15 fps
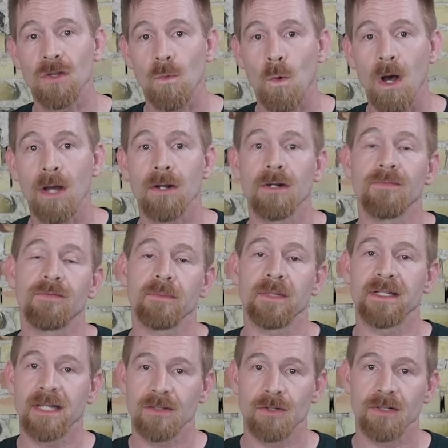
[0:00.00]
the water from the
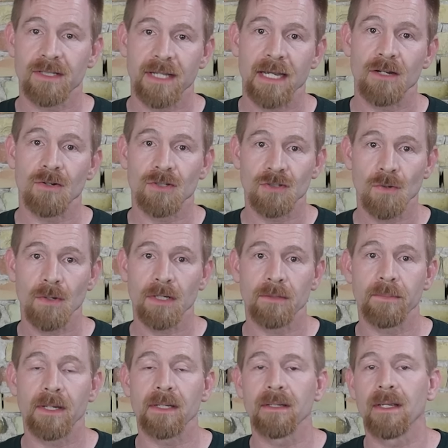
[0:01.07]
desert sand or soil,
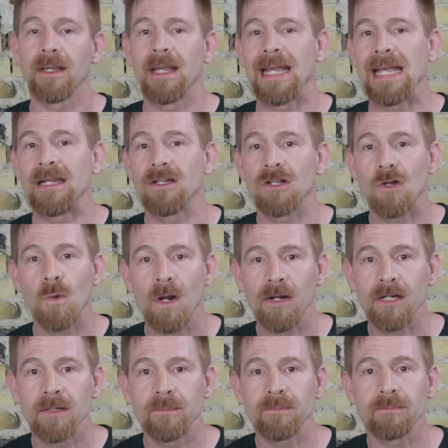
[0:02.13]
but in an
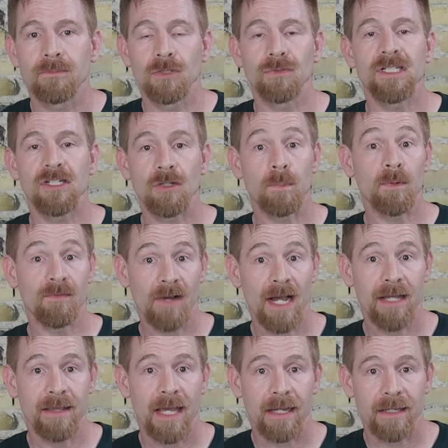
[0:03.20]
aquarium, you'll need to
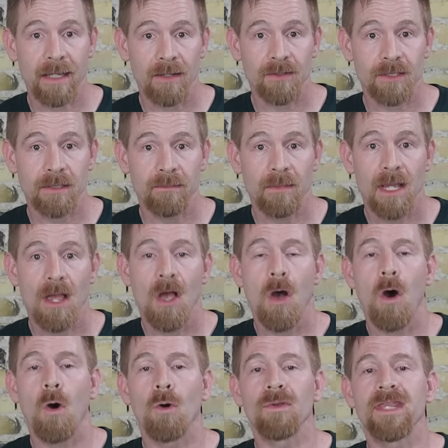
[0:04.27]
provide that calcium,
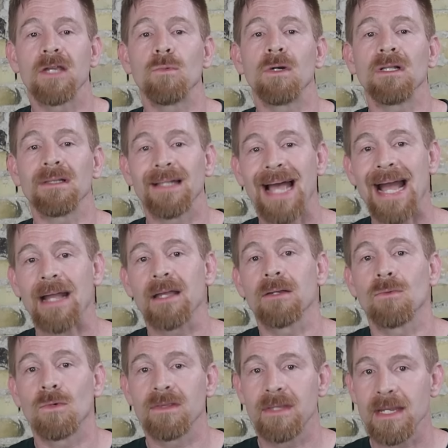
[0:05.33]
or they will lack
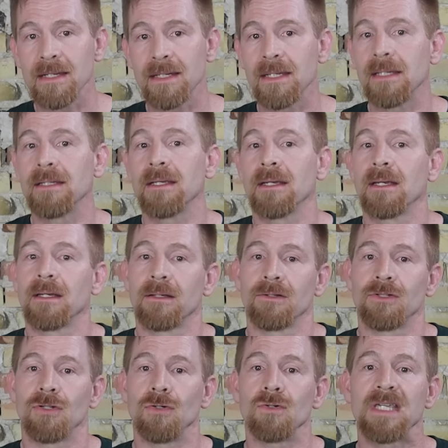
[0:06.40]
what they need
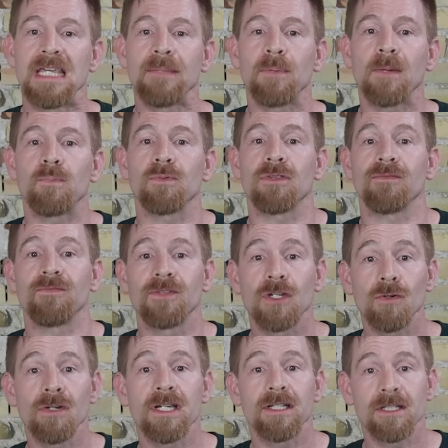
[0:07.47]
to keep up with the
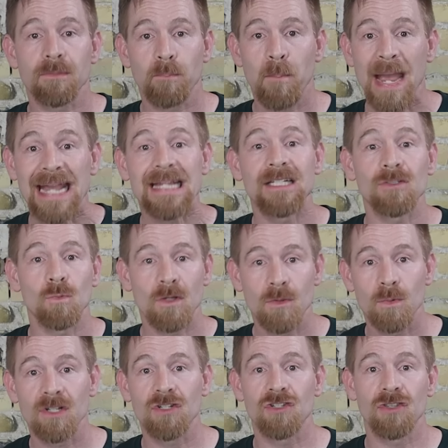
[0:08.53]
furious pace with
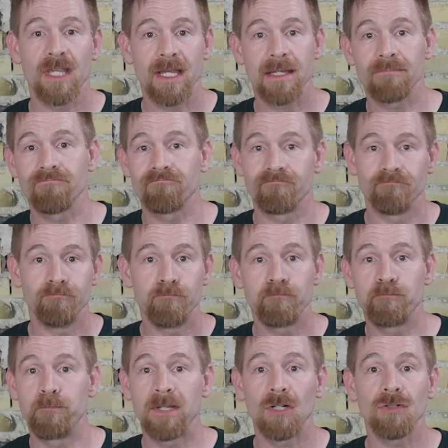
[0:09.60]
which they
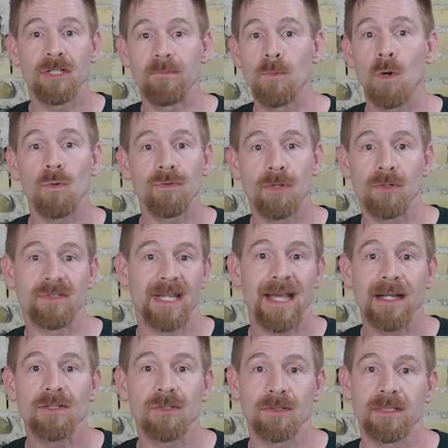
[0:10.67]
build and molt those
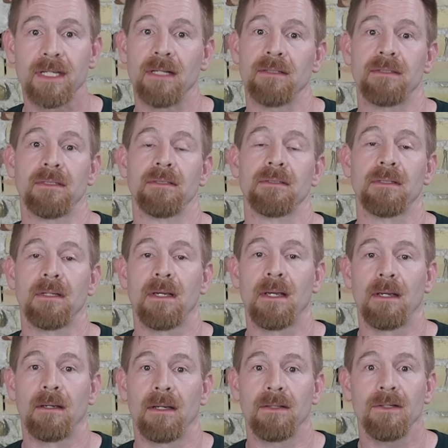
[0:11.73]
exoskeletons,
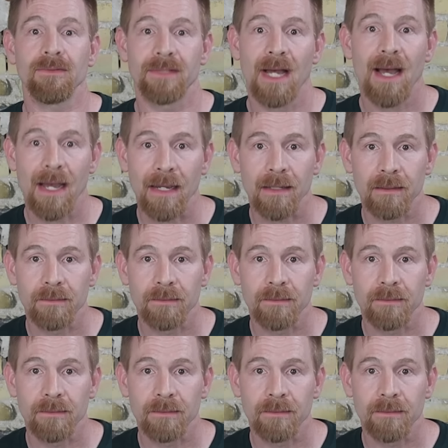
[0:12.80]
and they'll die.